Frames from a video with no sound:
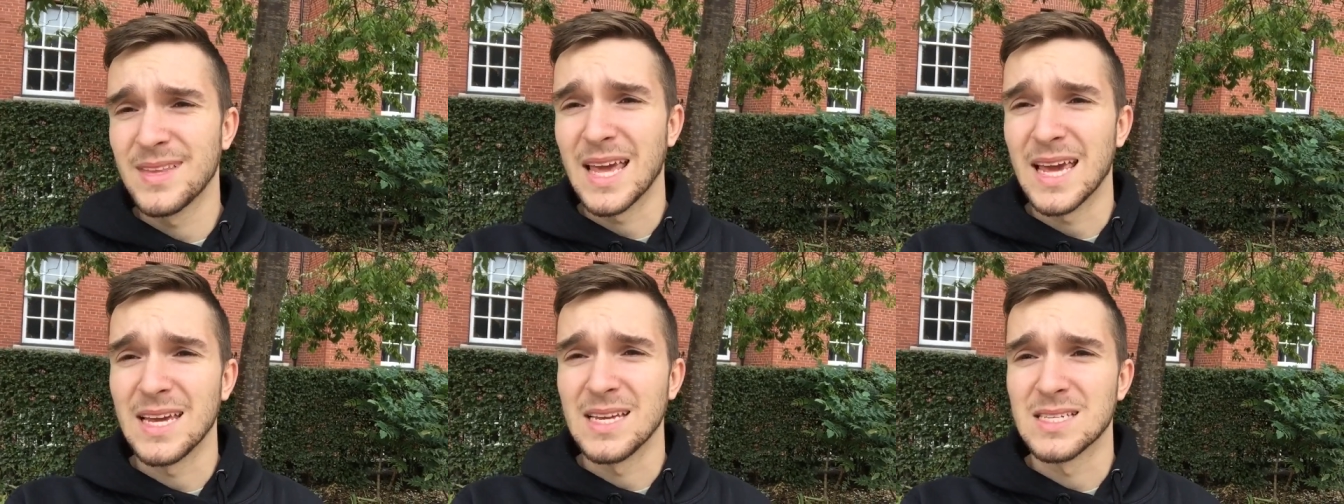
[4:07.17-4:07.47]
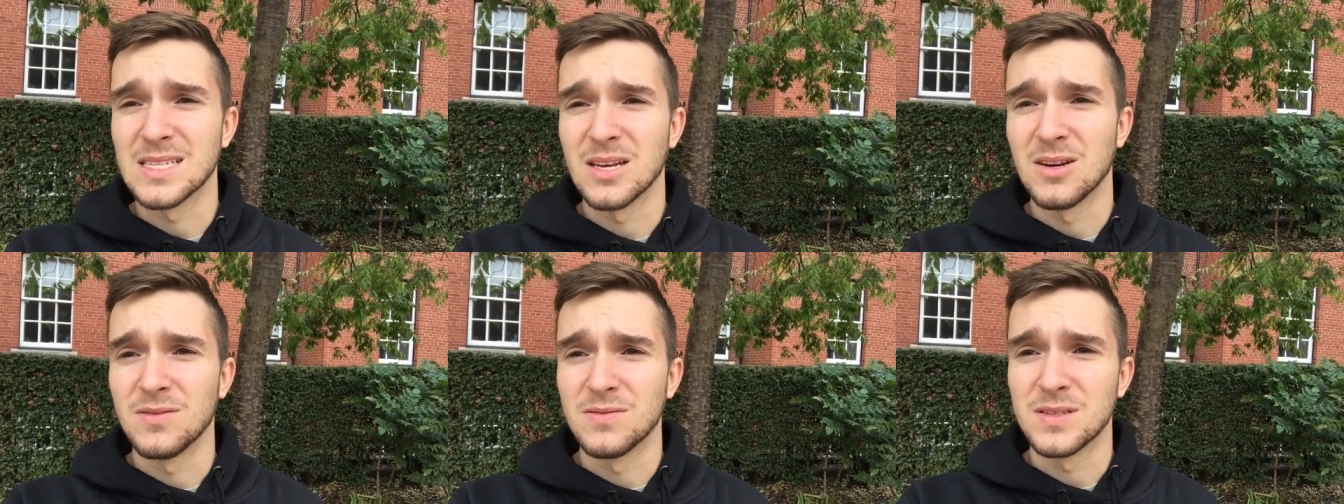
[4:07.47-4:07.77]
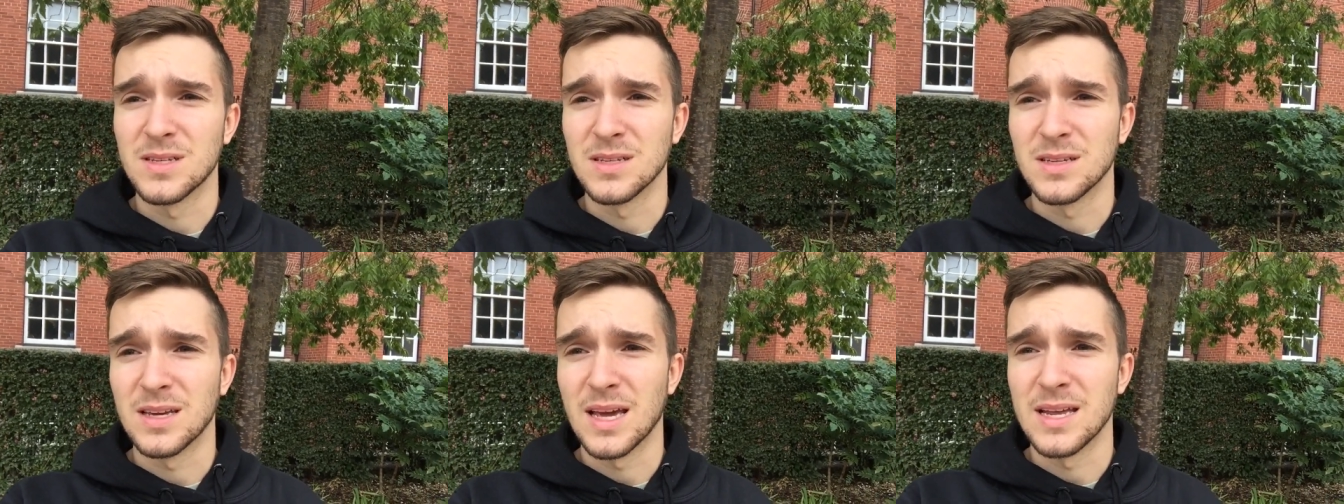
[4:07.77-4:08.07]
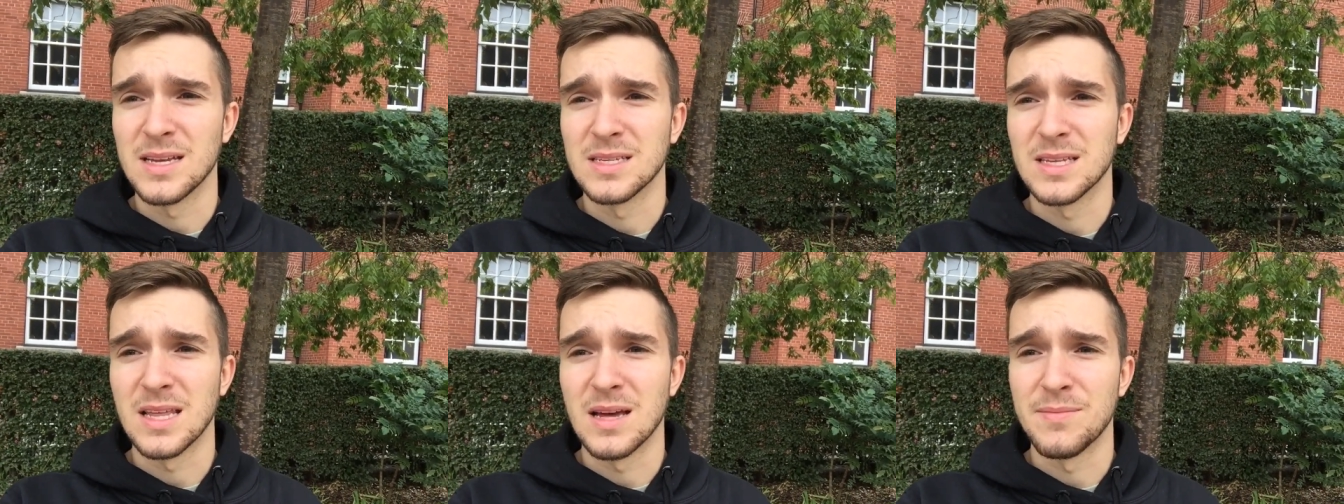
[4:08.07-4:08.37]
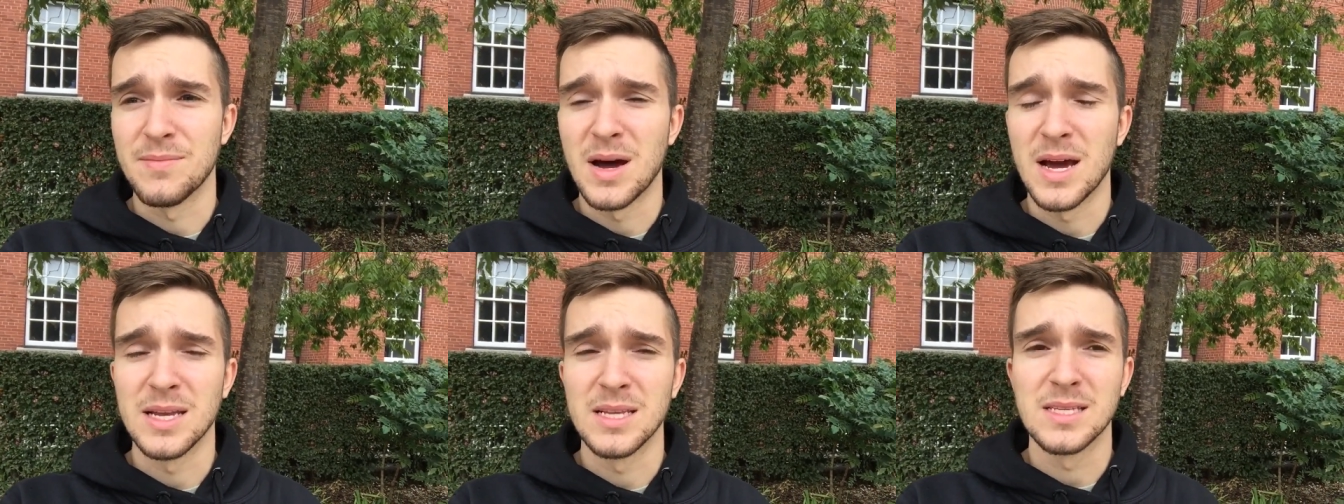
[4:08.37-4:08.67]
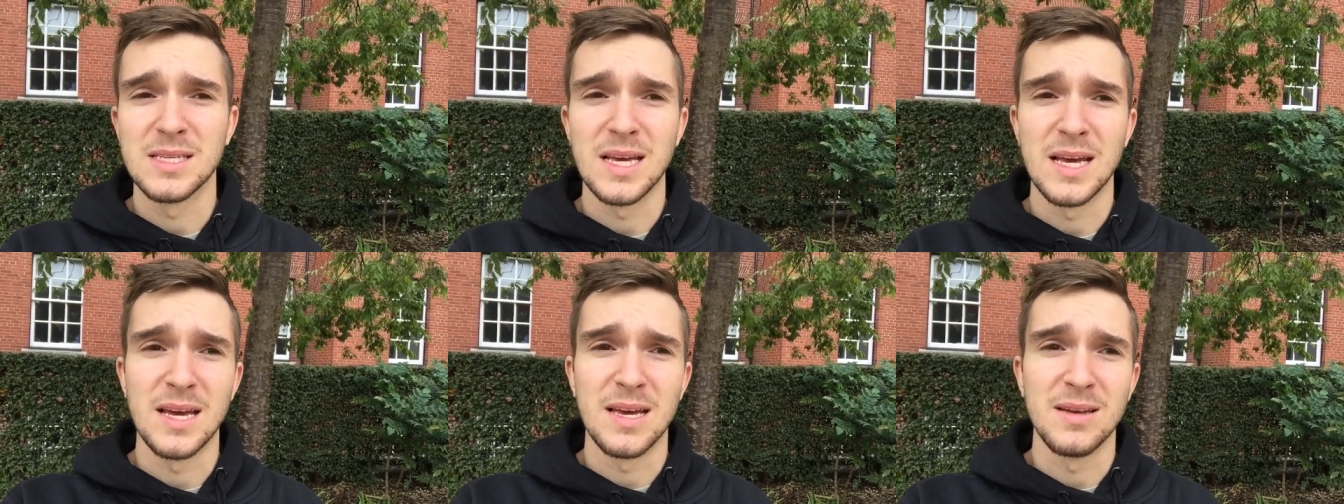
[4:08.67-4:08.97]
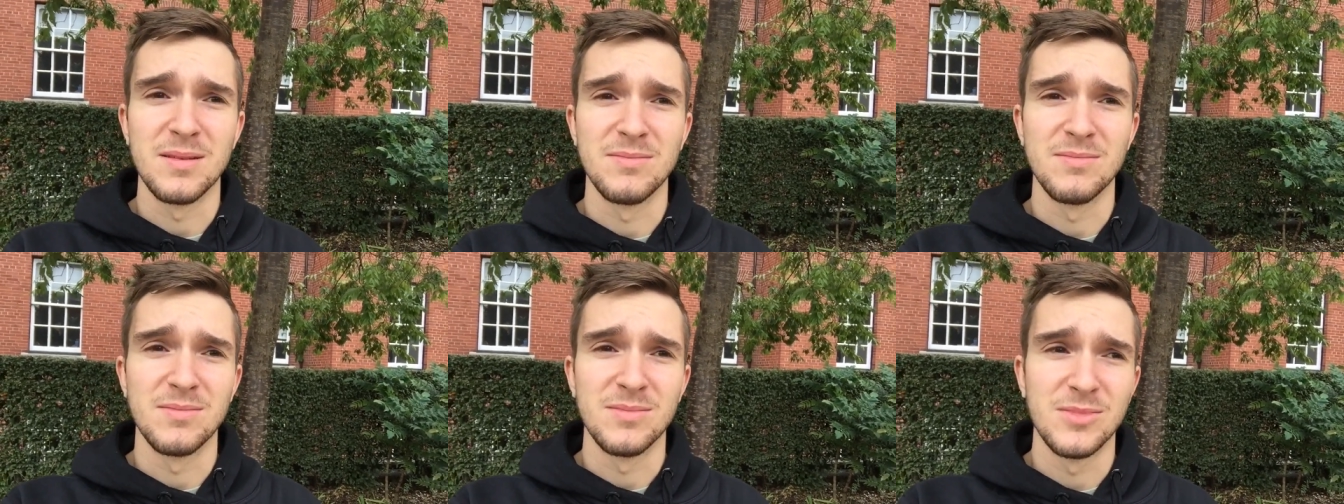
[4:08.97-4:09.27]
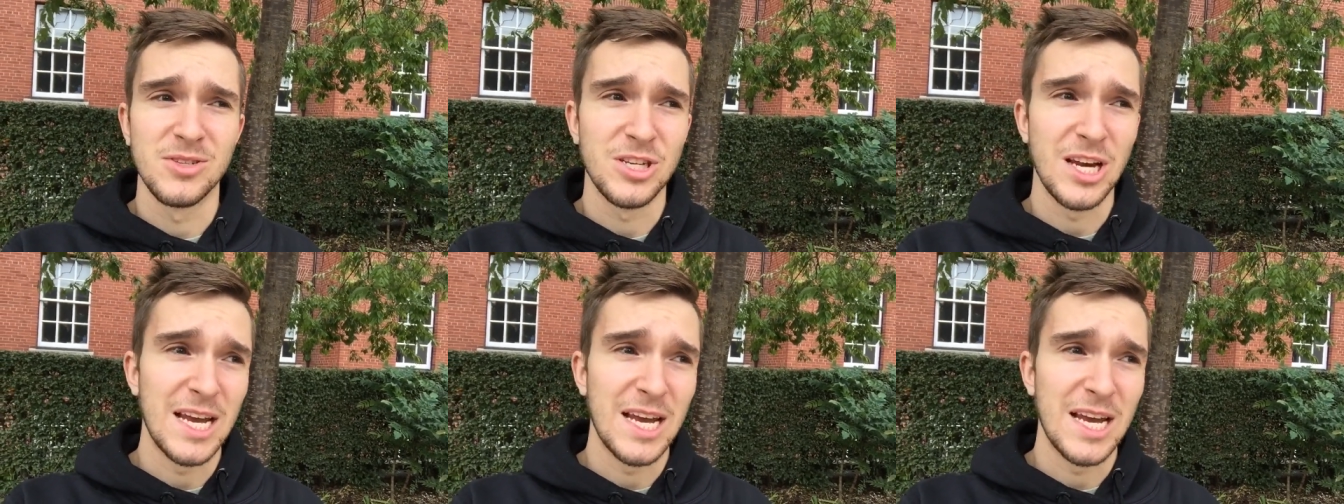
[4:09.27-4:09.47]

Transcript: get yourself to get into that mindset and